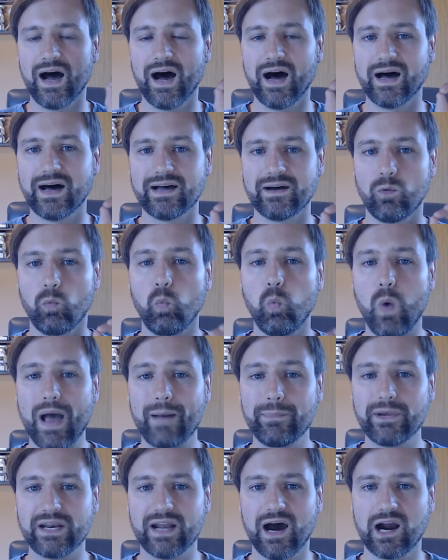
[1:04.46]
a
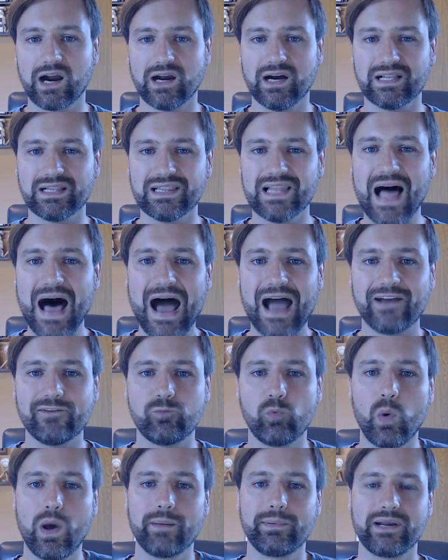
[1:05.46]
webinar, a live
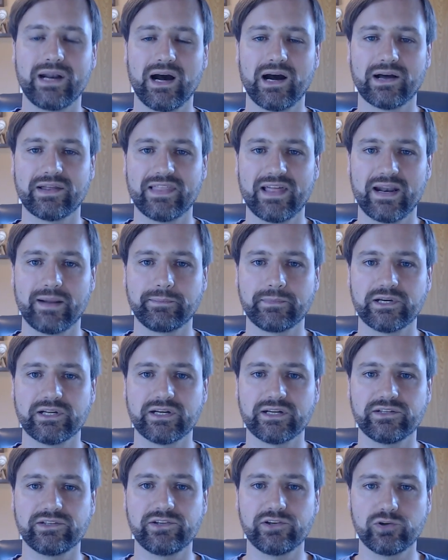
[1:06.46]
webinar that I'm going
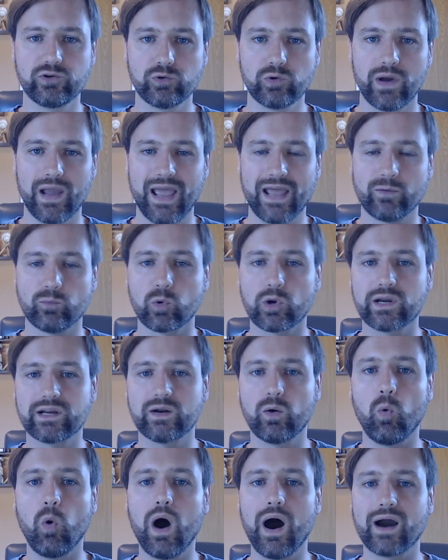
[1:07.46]
to do, and we're going
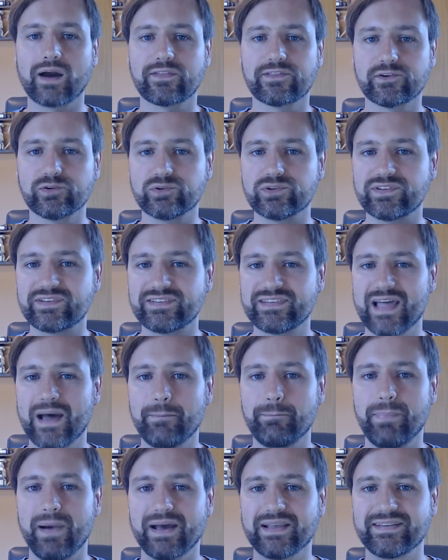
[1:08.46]
to walk through
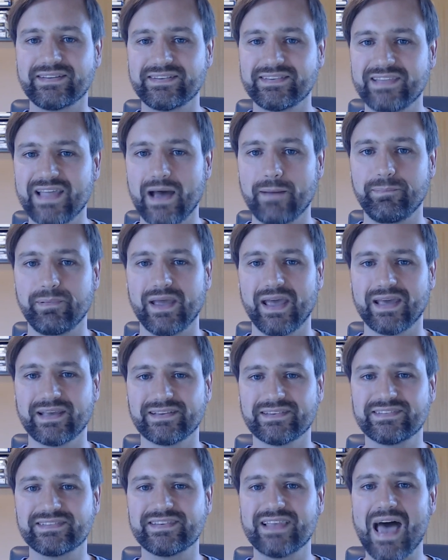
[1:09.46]
step by step
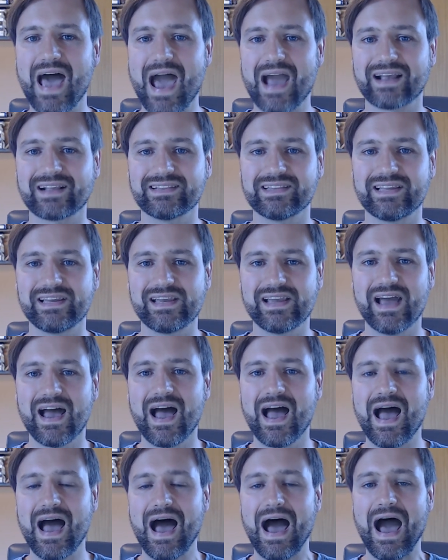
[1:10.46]
exactly
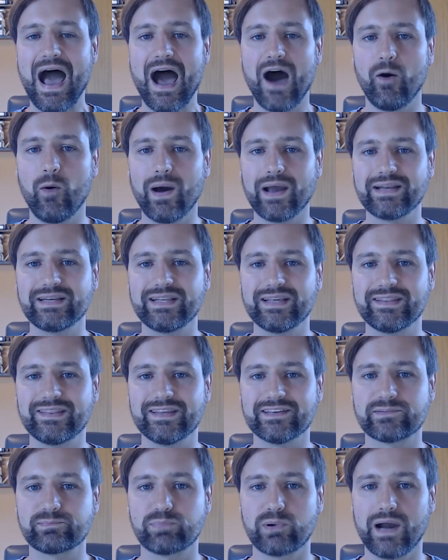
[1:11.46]
how I did
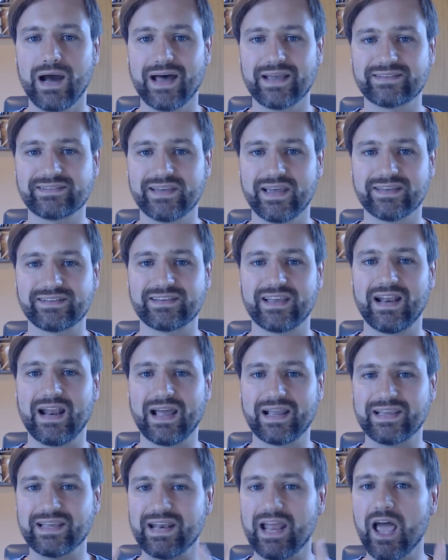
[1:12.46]
this process, and
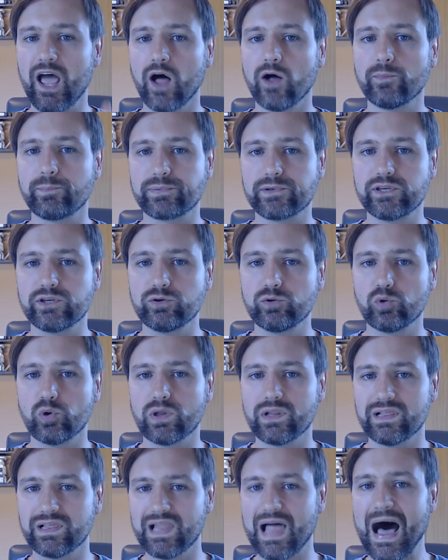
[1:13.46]
I can help you
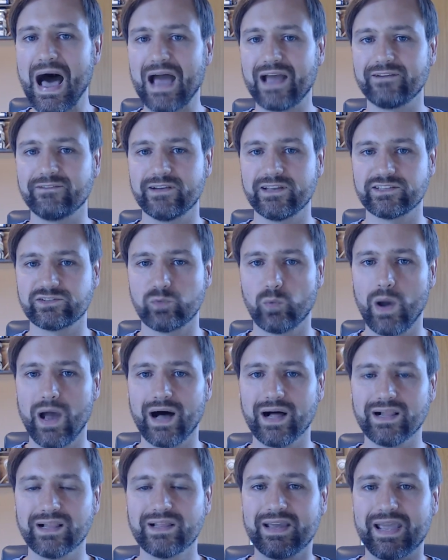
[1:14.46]
live as
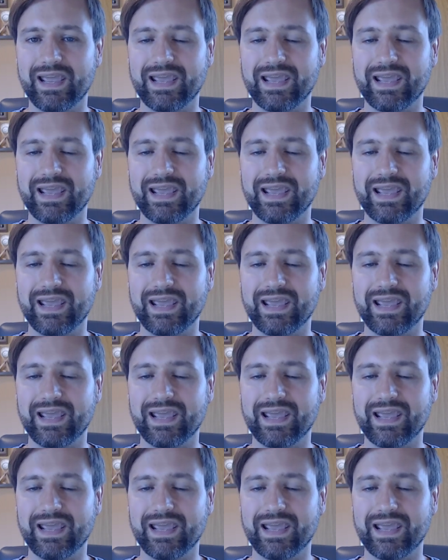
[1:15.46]
well.